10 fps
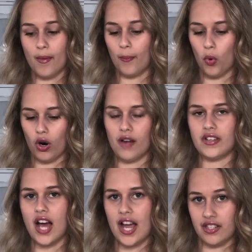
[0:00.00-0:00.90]
more of
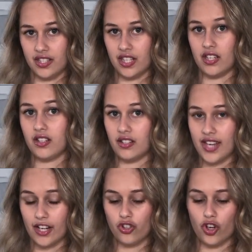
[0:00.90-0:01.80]
an icy
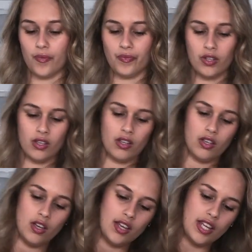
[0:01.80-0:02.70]
texture.
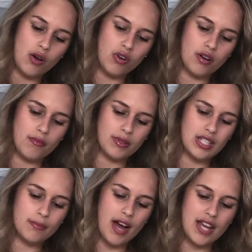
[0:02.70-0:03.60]
Now,
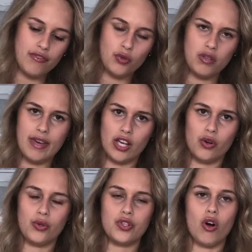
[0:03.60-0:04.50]
since my frozen
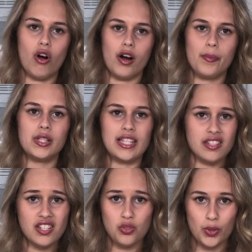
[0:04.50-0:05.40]
mangoes are
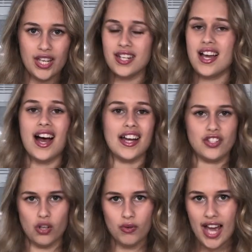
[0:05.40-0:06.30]
plenty sweet, I
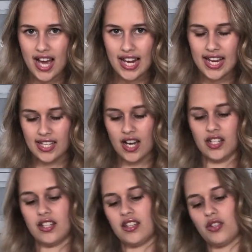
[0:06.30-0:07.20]
don't add any
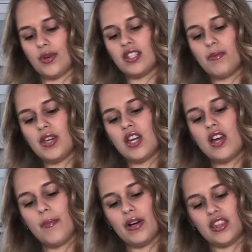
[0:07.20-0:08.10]
honey to this recipe,
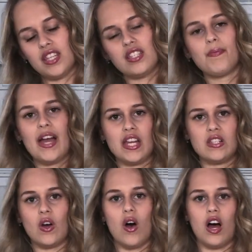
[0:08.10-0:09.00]
but this
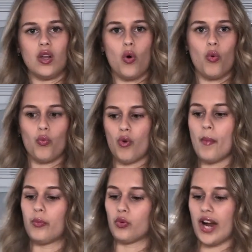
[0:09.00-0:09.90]
depends on
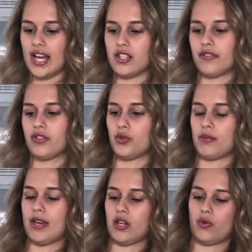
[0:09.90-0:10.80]
what brand of frozen
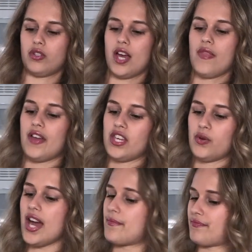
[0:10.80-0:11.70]
mangoes that you
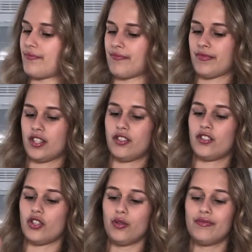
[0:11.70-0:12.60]
get.
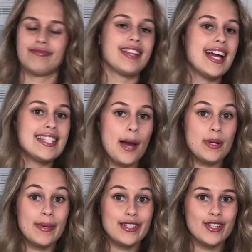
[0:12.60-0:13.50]
So, time
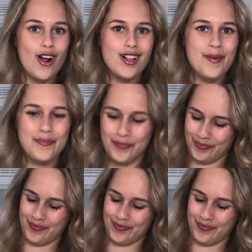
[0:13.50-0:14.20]
to mix it all up.